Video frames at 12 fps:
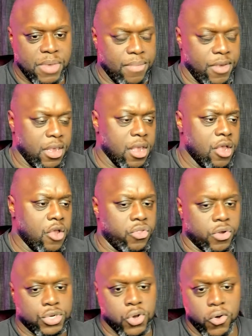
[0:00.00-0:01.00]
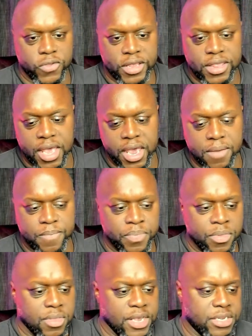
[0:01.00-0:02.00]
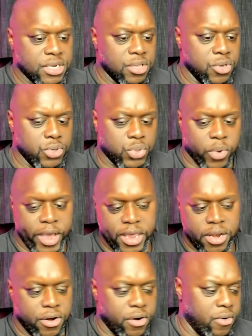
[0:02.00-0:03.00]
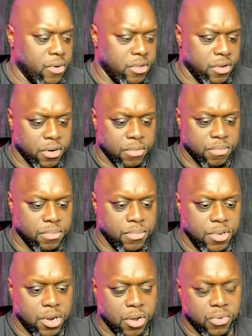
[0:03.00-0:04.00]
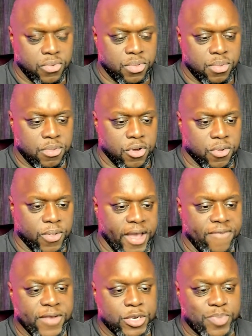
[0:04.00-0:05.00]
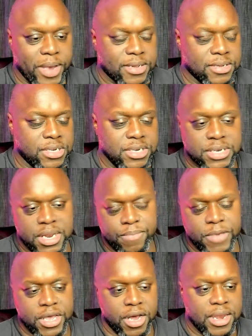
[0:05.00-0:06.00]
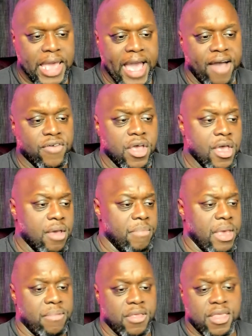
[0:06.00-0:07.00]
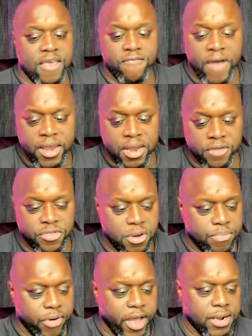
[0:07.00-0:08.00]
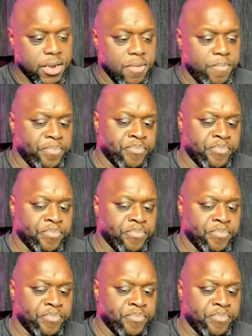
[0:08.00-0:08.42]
Maybe they're told that they need to lose weight or their life expectancy is going to be cut in half. Maybe they find out they're pregnant